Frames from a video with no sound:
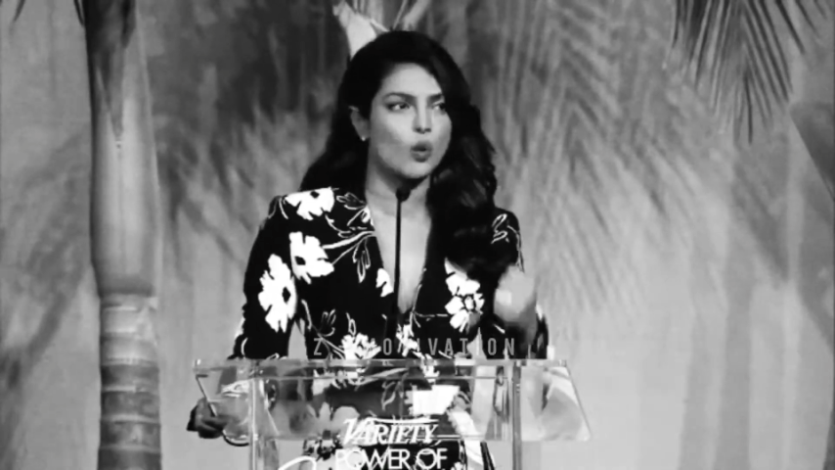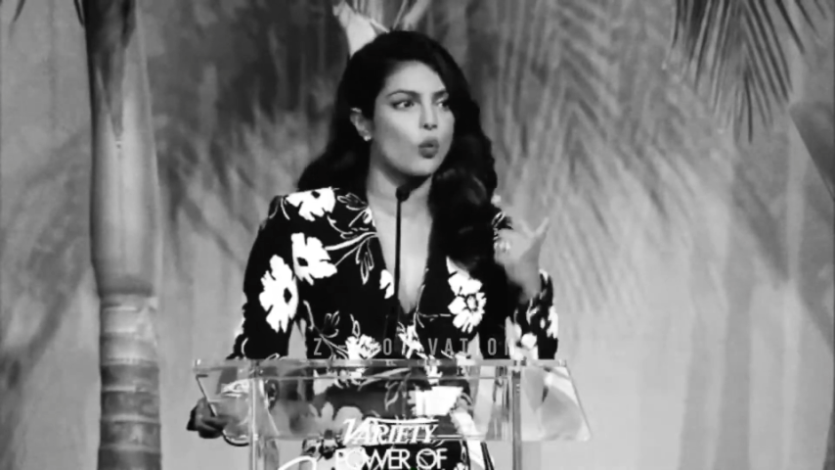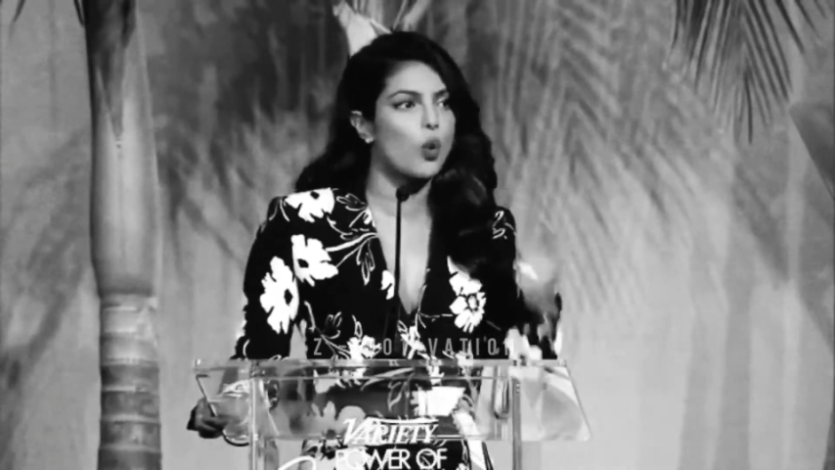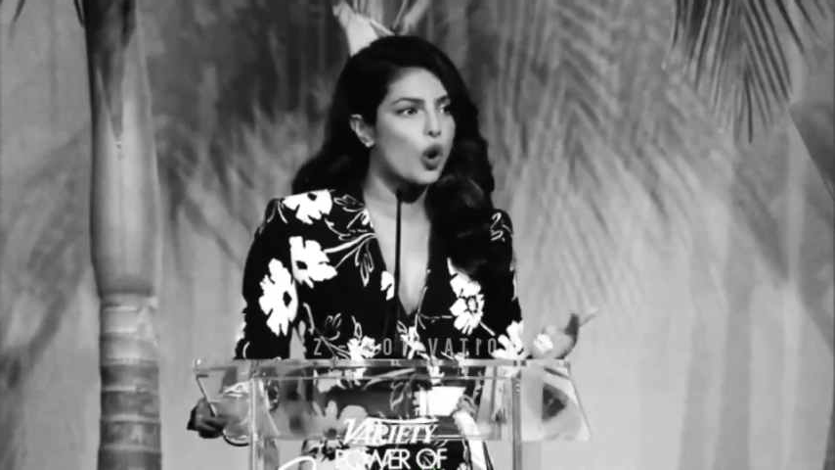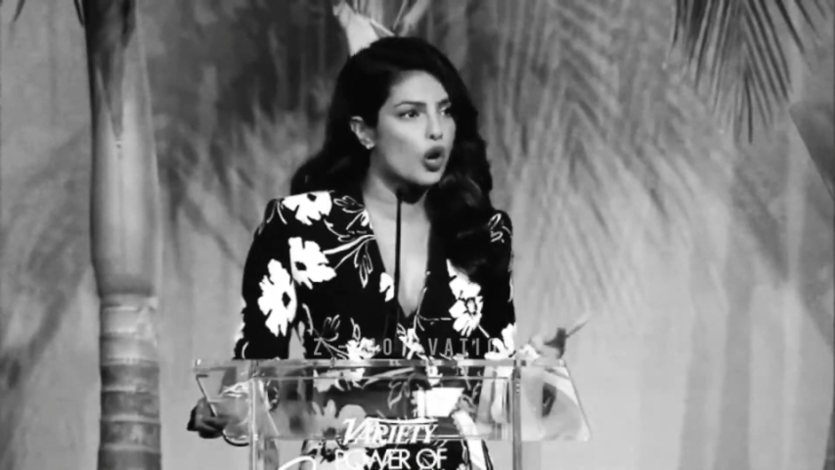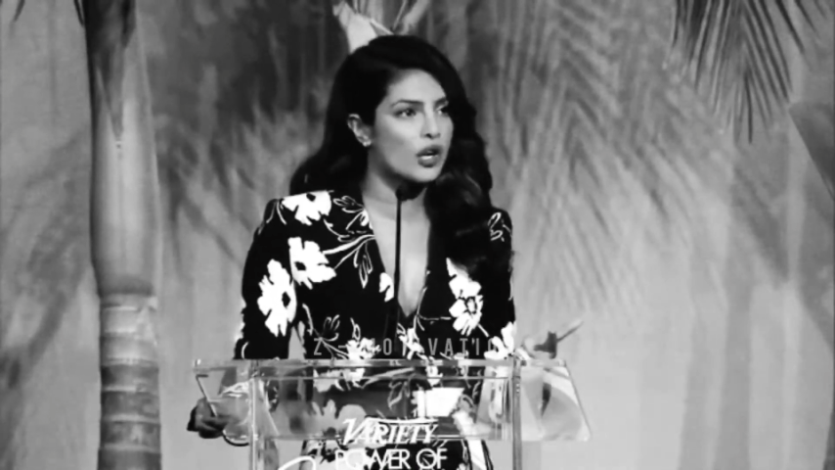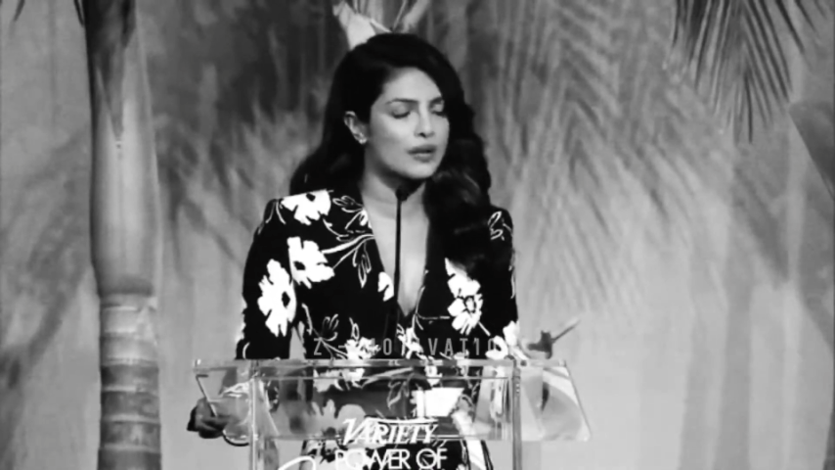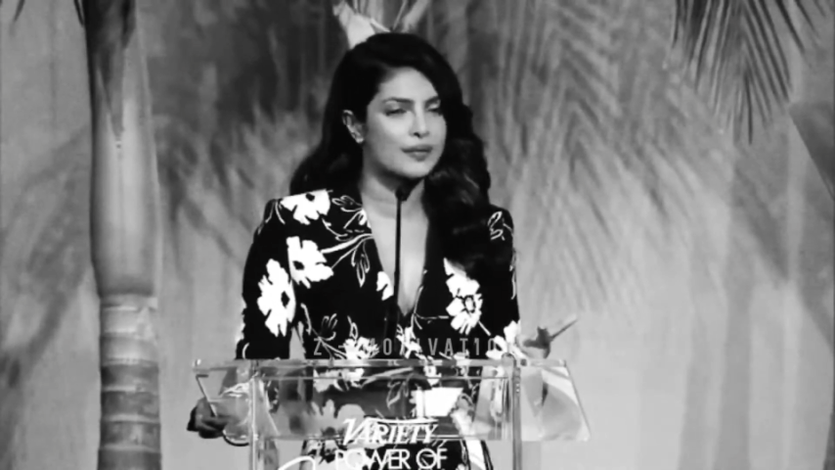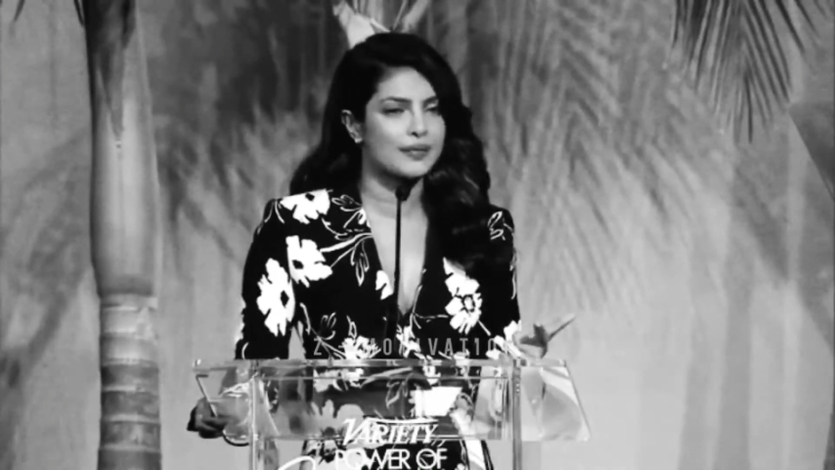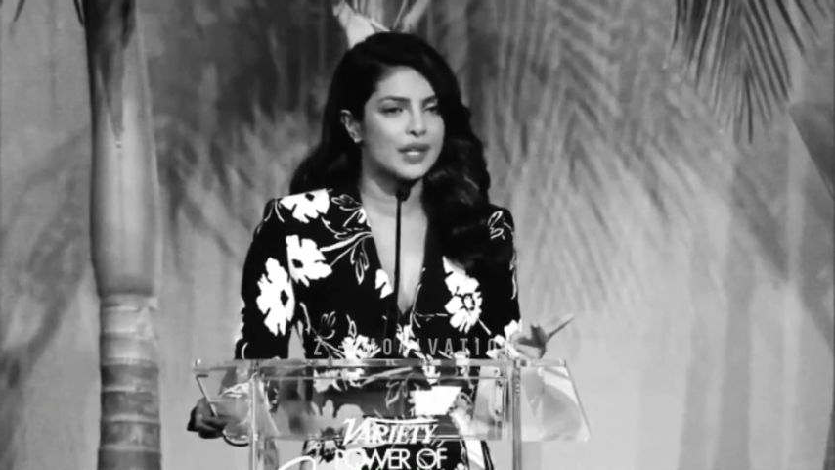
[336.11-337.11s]
war,
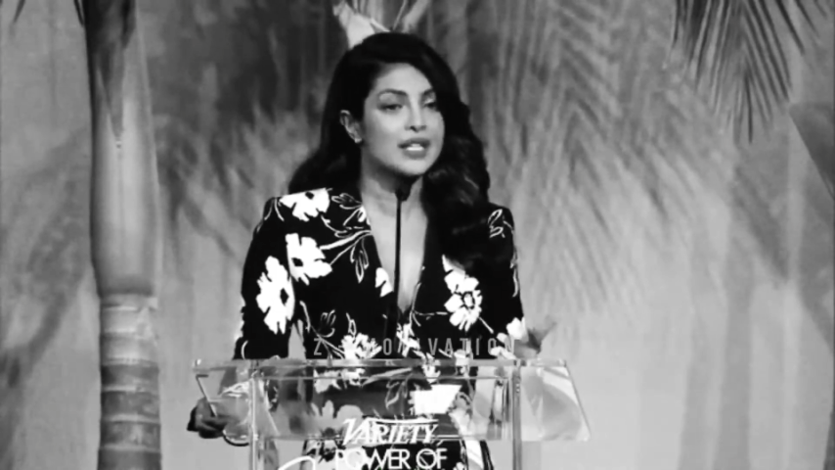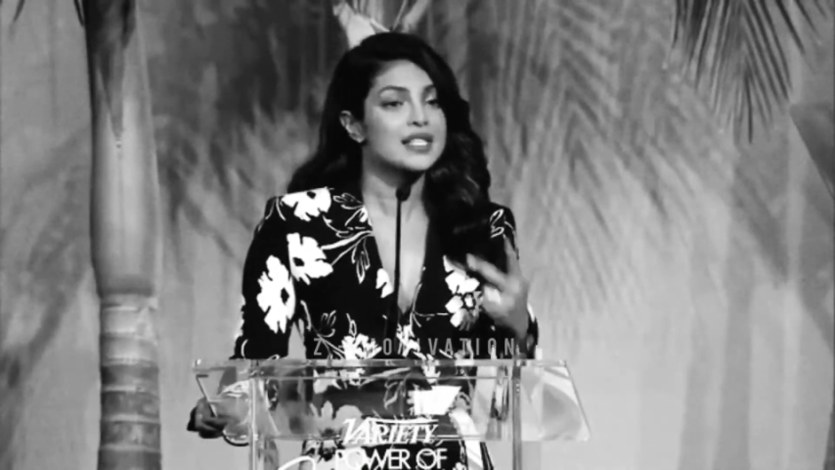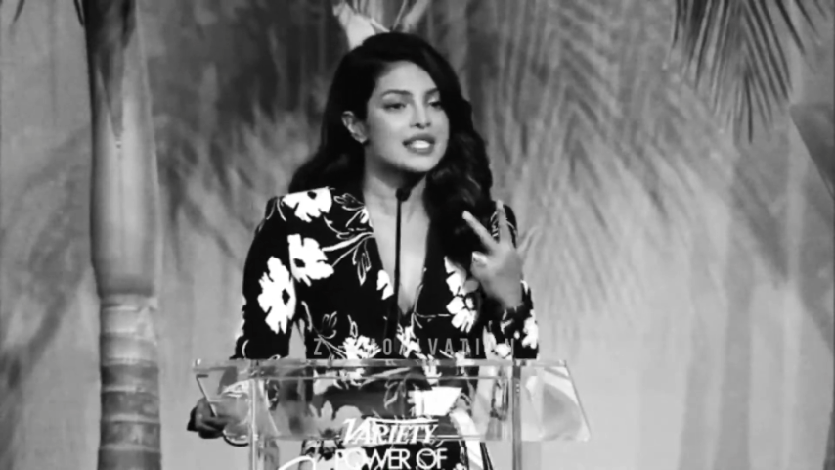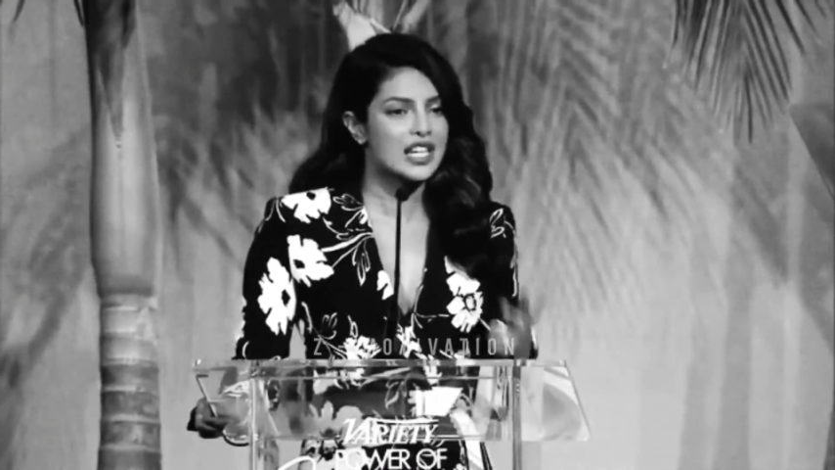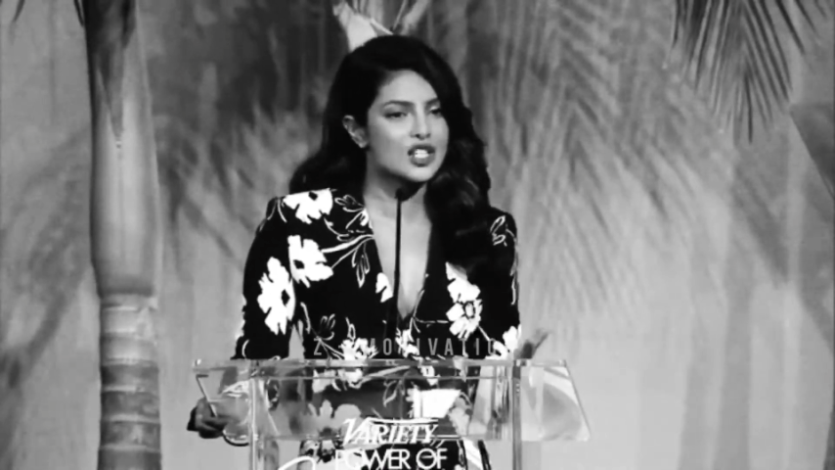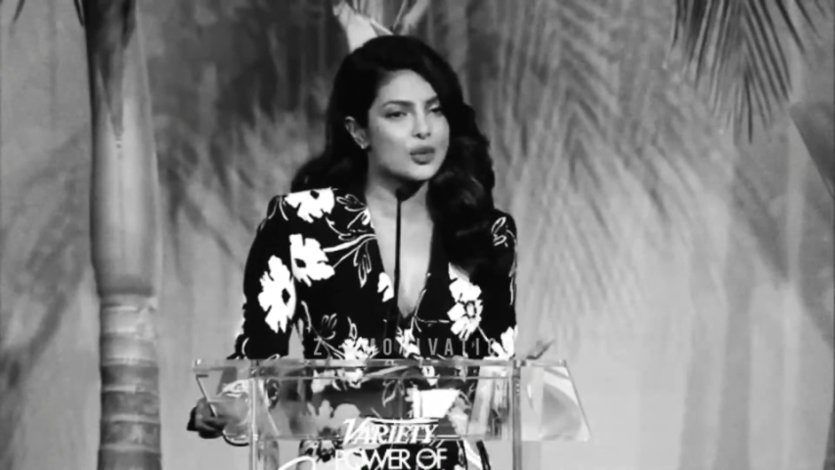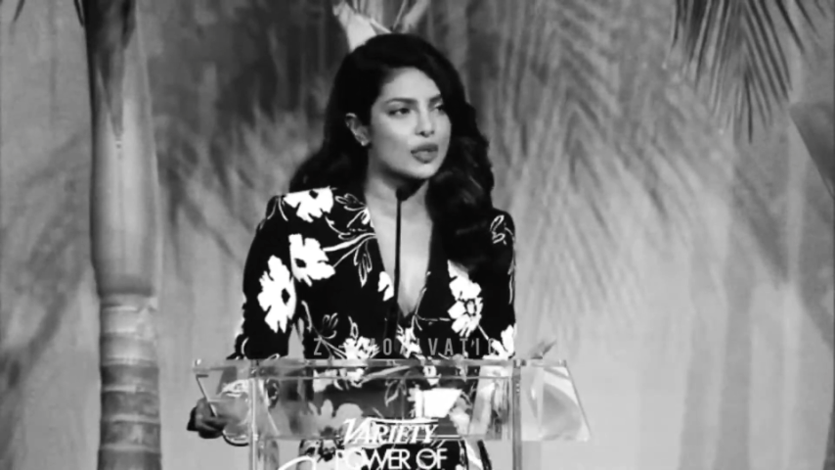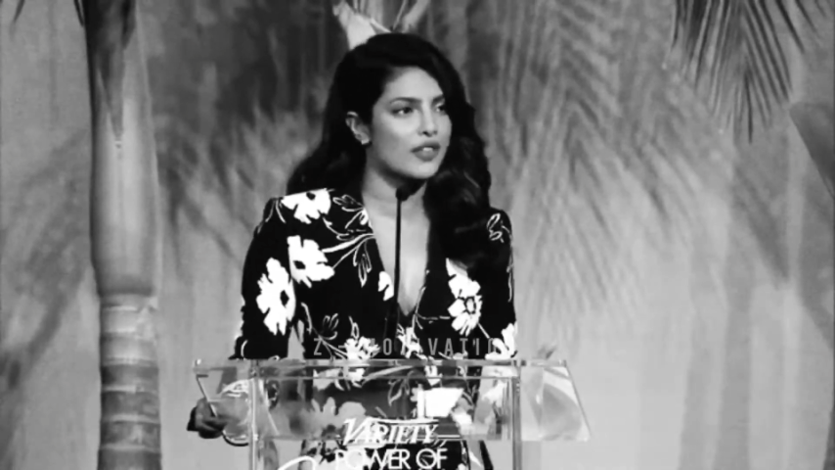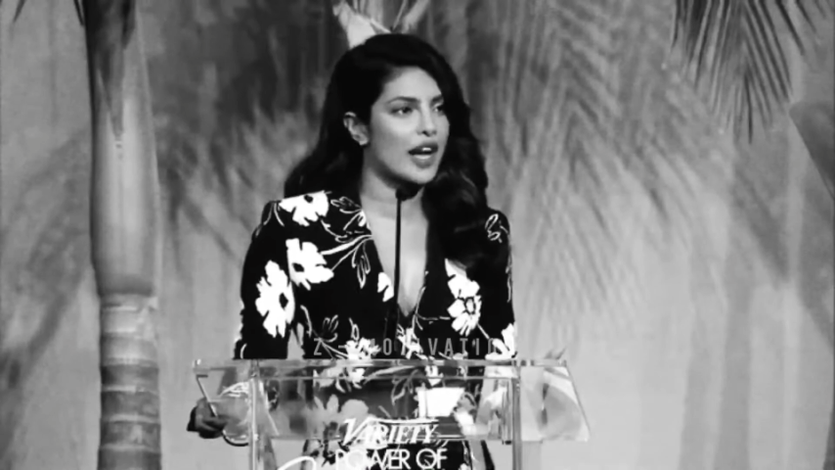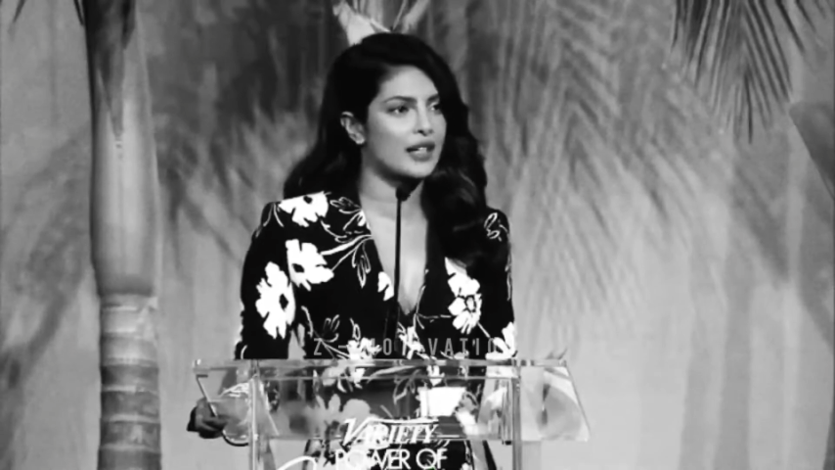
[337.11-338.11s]
sexual
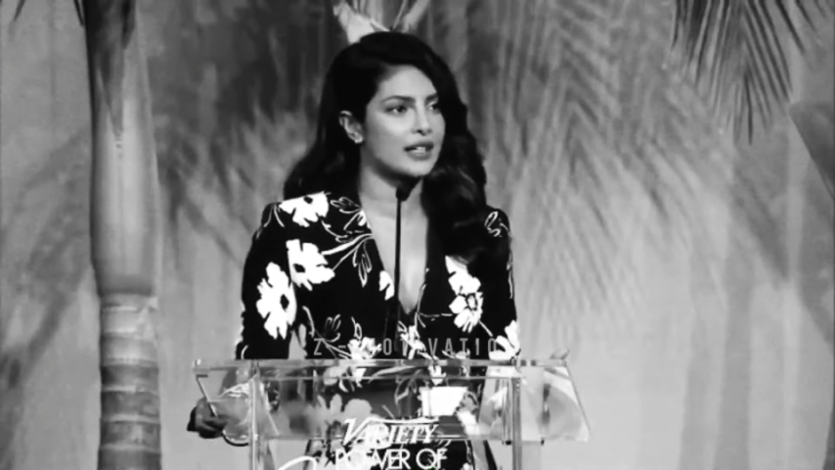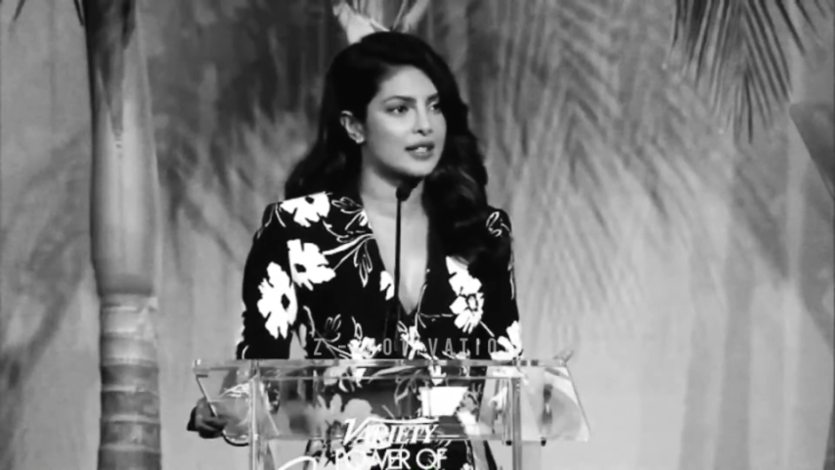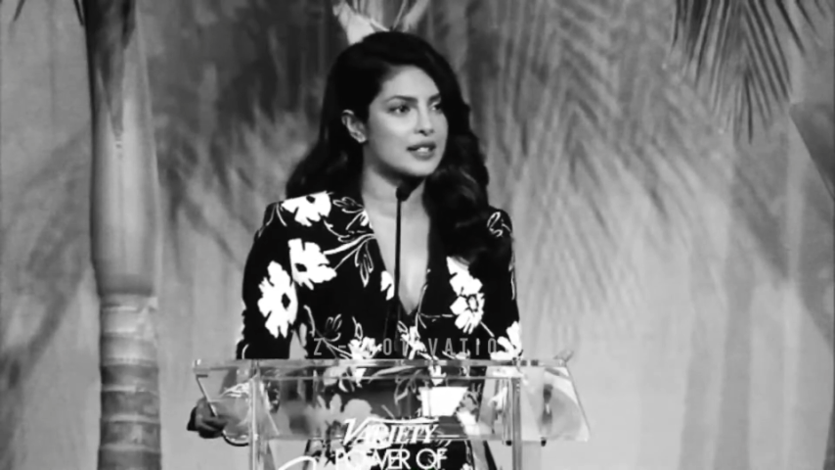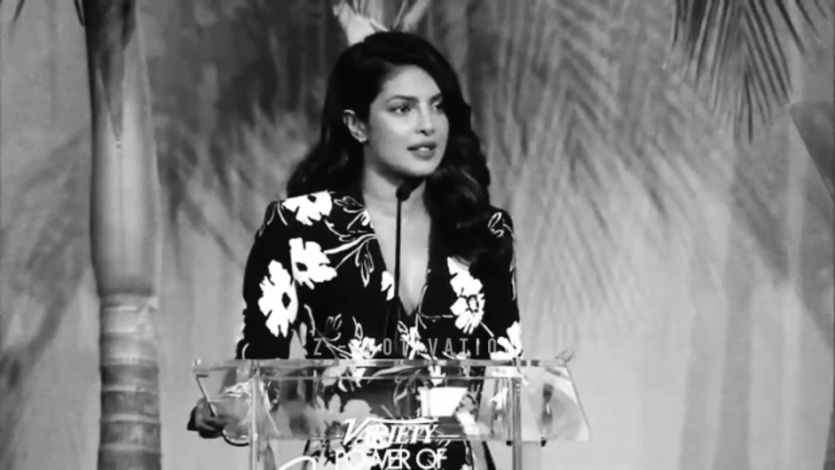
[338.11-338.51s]
violence.